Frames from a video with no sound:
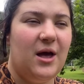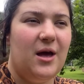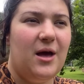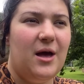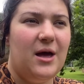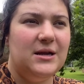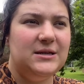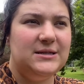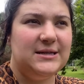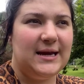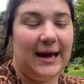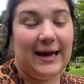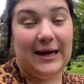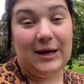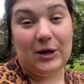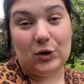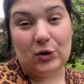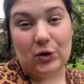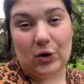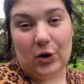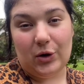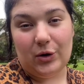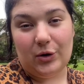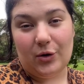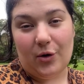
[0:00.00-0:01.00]
Take
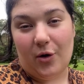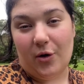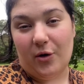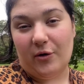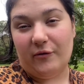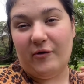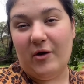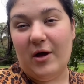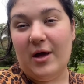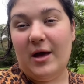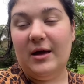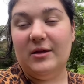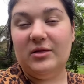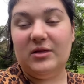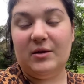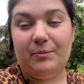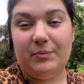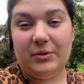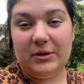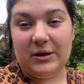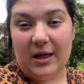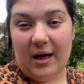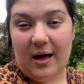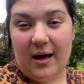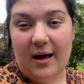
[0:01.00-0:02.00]
note of the
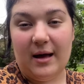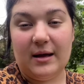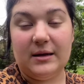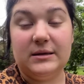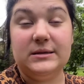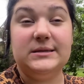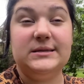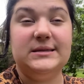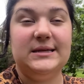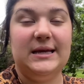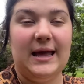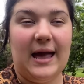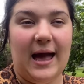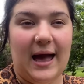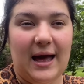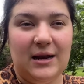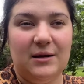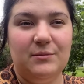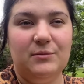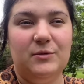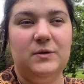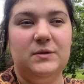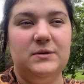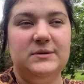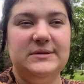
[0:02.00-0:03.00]
plants, the
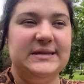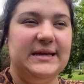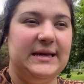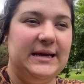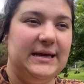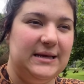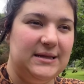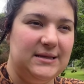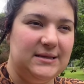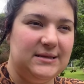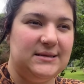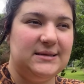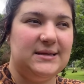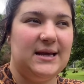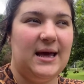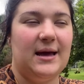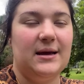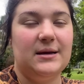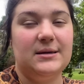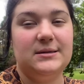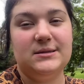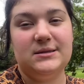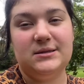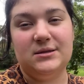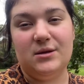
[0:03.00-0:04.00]
animals, the
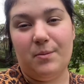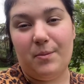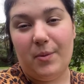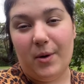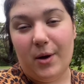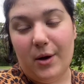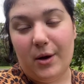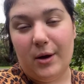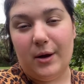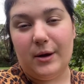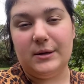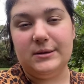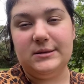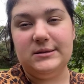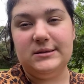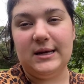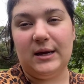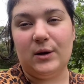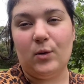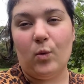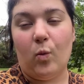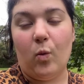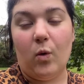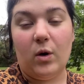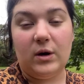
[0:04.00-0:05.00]
insects, the birds,
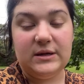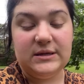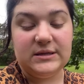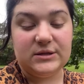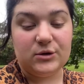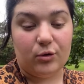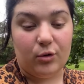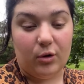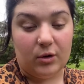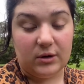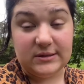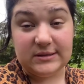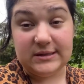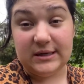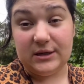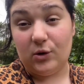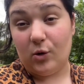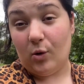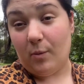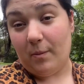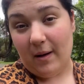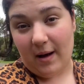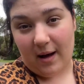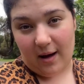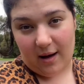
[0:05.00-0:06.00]
like what is crossing
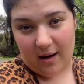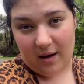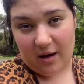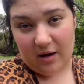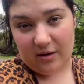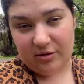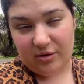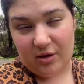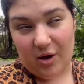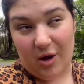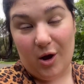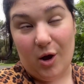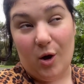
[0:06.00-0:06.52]
your path,